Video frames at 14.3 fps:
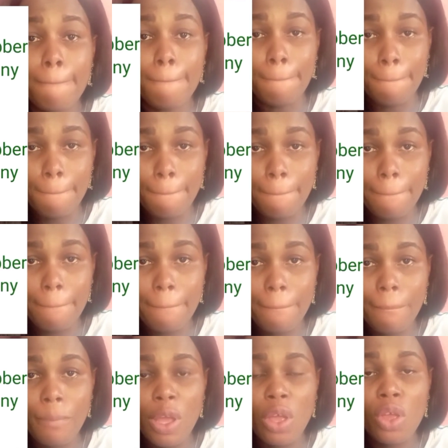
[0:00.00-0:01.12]

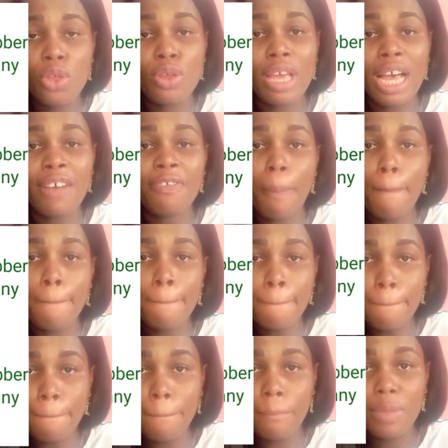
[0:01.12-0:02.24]
You have
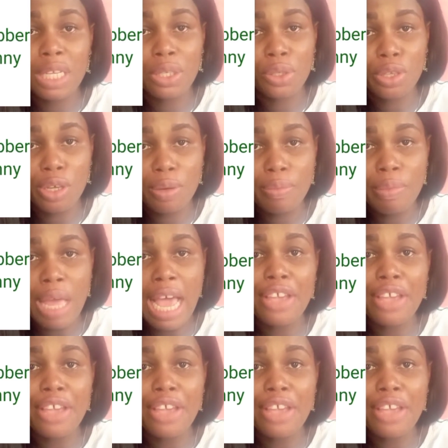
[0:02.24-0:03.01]
in dom